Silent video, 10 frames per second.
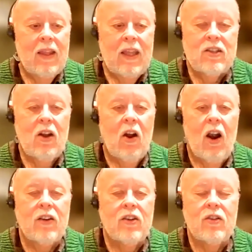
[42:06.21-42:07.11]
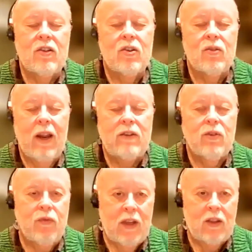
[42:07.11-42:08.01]
it's hard to to
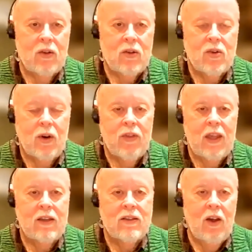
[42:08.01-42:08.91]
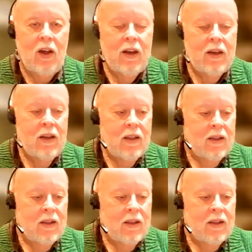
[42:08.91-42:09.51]
retrofit those sort of things on